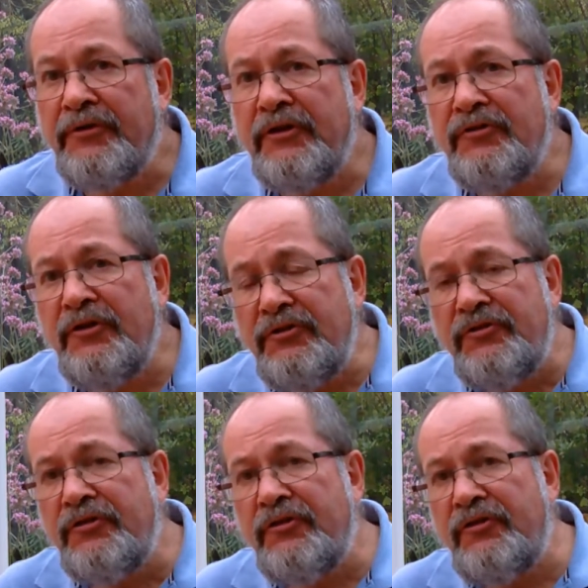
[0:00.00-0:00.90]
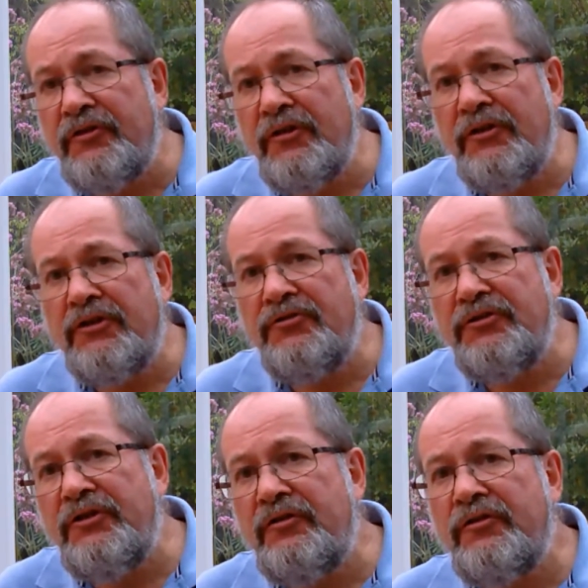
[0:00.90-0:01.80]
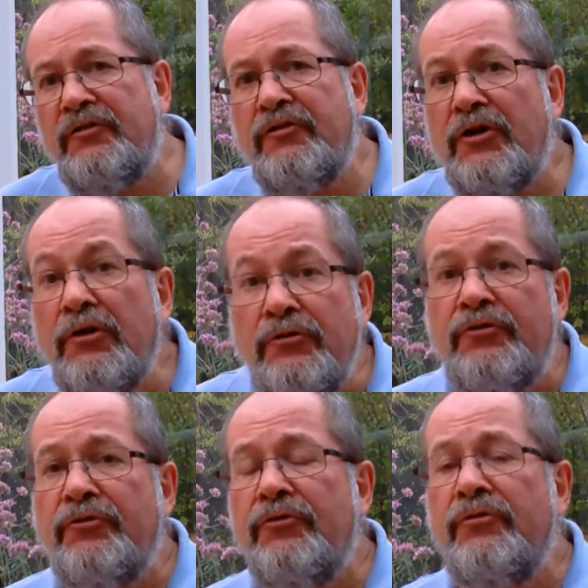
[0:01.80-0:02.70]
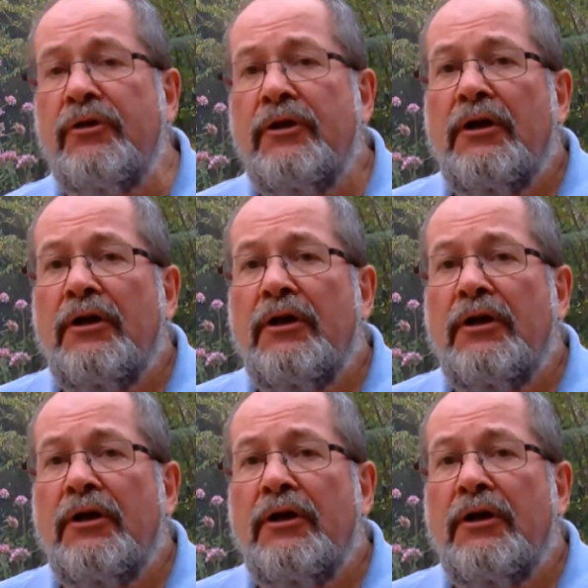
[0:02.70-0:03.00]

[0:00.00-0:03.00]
And it's interesting to see that as Jesus goes through